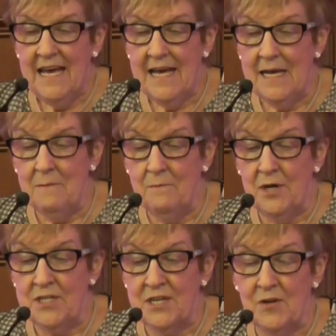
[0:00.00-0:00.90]
Uh,
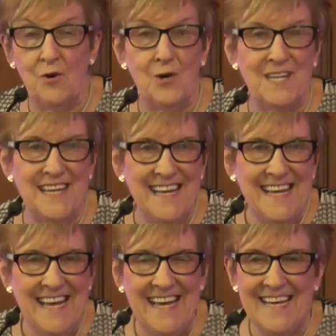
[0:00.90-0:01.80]
but uh, God
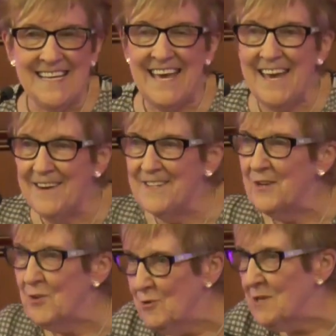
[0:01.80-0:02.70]
uh, cares
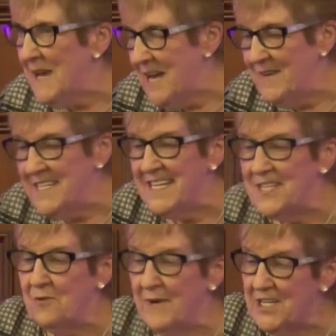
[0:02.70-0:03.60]
and knows about every
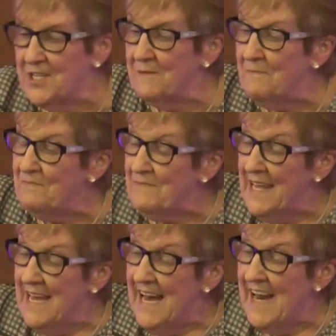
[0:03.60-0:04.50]
situation.
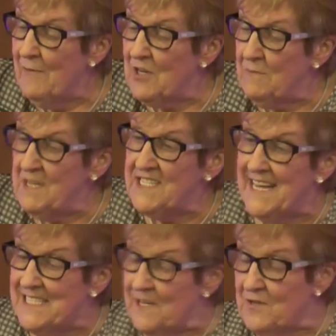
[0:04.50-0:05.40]
And I want to be
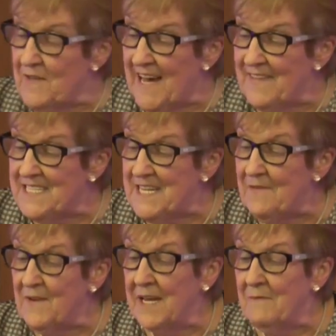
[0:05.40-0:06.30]
sensitive to that this
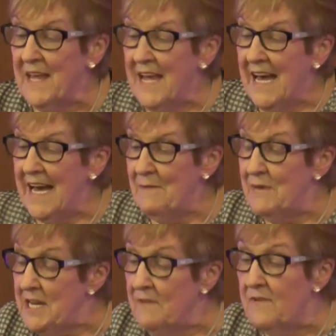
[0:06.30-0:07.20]
evening. I'm
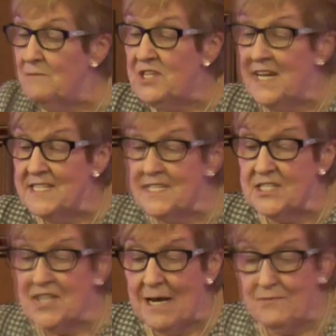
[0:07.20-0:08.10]
reading from Genesis
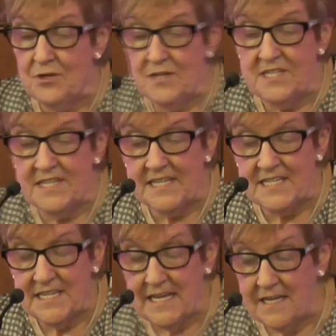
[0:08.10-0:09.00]
chapter
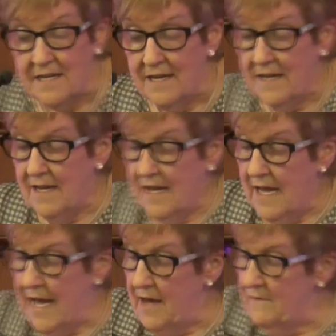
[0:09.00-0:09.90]
16.
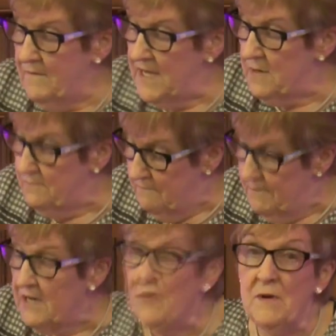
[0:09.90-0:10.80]
Uh, it's a
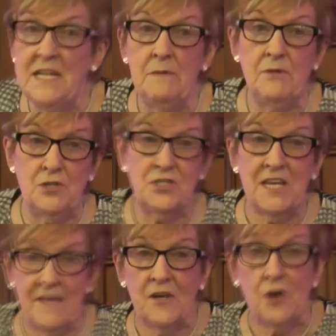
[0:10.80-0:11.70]
bit of a reading, but just to
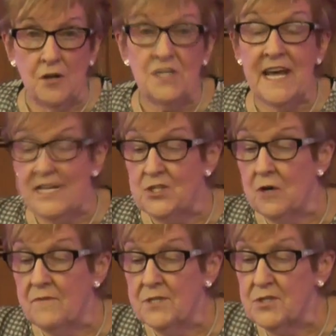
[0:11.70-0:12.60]
get the context
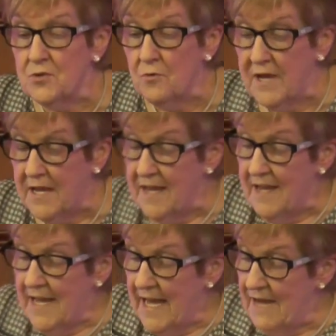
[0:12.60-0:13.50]
of the story,
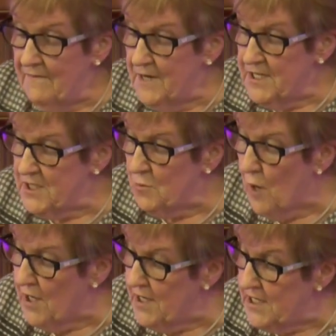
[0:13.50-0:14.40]
uh, verses
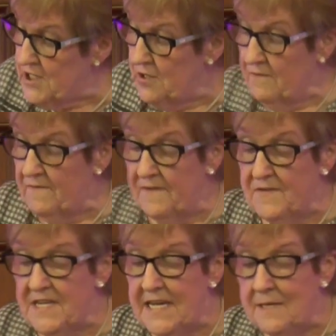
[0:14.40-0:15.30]
1 to
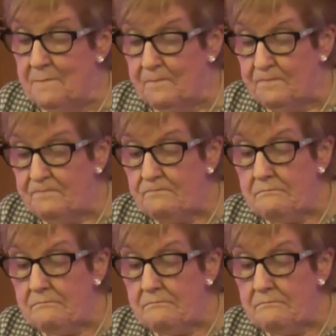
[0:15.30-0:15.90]
15.